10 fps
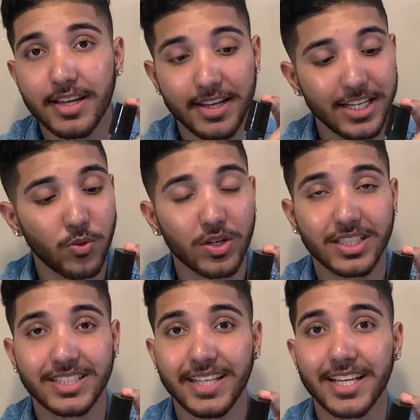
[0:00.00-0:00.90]
and you are
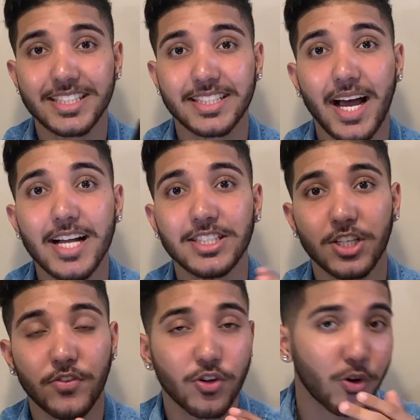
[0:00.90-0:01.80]
seeing signs
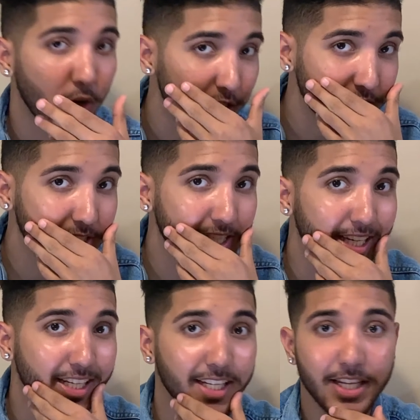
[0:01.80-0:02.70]
of your
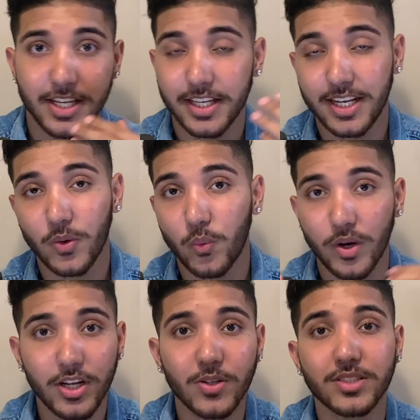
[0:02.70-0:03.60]
skin getting
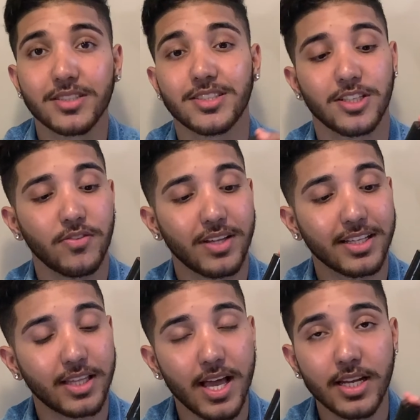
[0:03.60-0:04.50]
wrinkles and stuff like
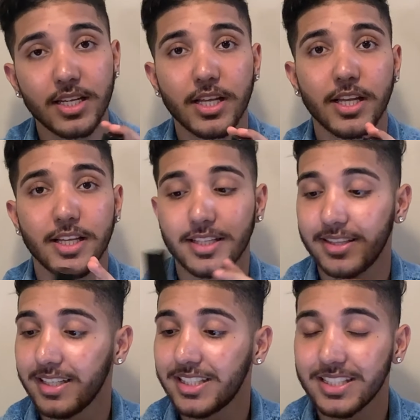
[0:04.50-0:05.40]
that.
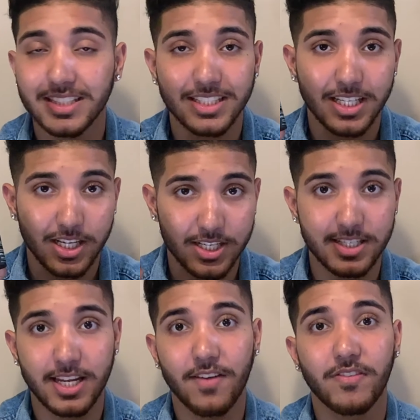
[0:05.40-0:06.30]
This is a
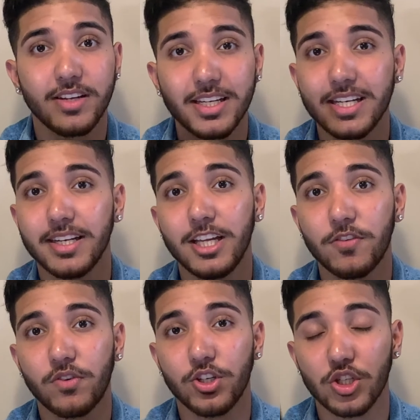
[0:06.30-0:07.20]
definite need
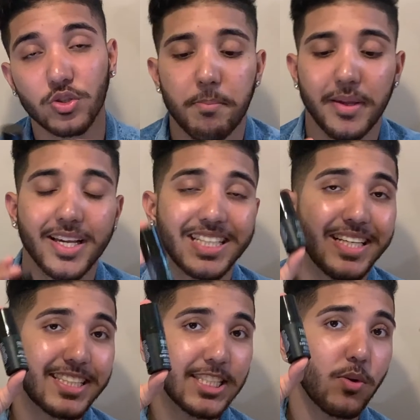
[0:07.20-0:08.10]
for you, because
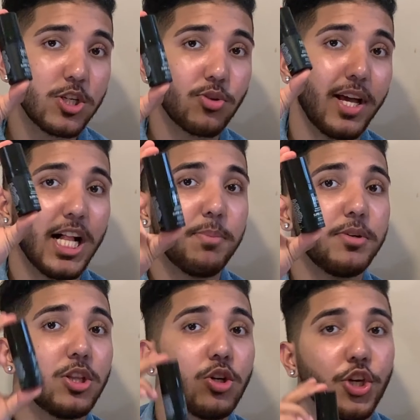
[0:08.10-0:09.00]
this is going to help
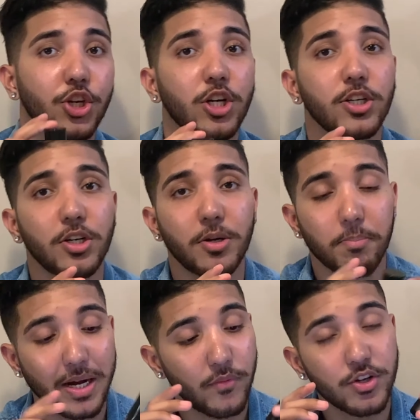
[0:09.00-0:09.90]
you look younger
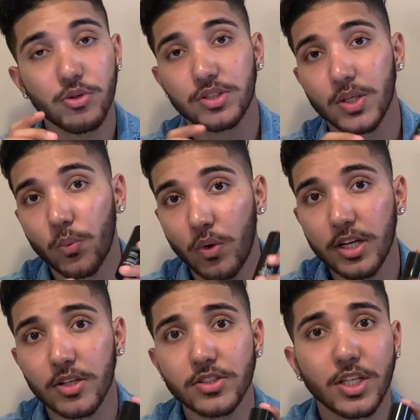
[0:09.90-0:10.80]
by reducing
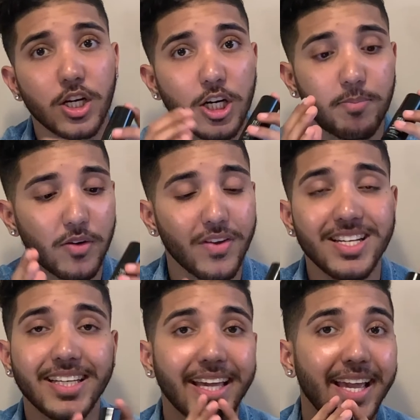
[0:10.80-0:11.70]
wrinkles or
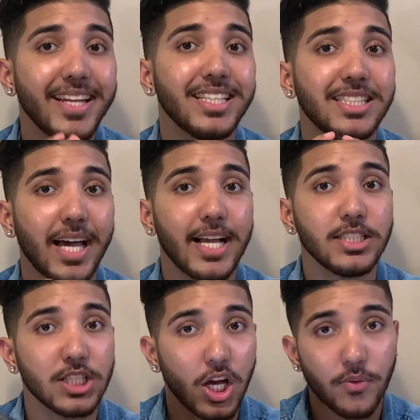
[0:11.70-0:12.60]
preventing any
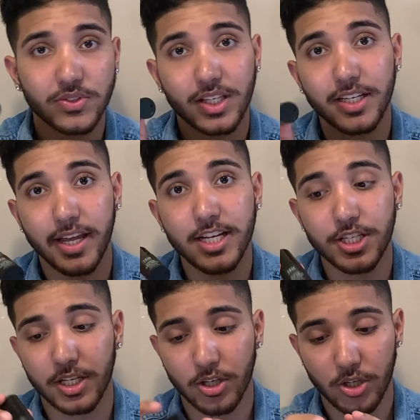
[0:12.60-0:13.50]
signs of skin
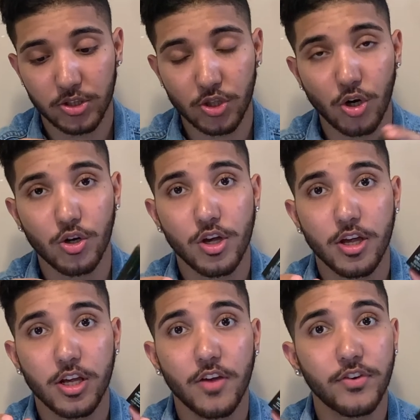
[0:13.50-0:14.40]
aging. So
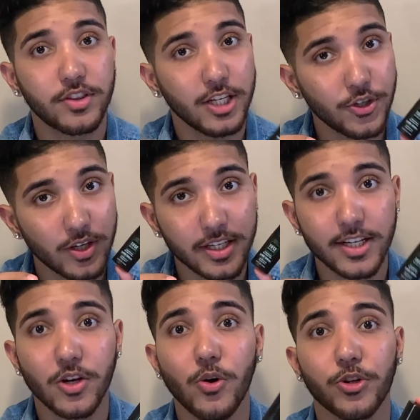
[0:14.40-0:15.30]
if you think you are
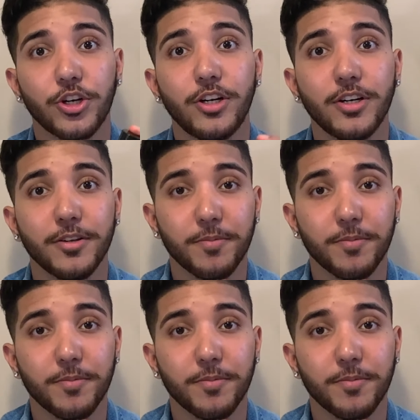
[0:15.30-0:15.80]
getting older,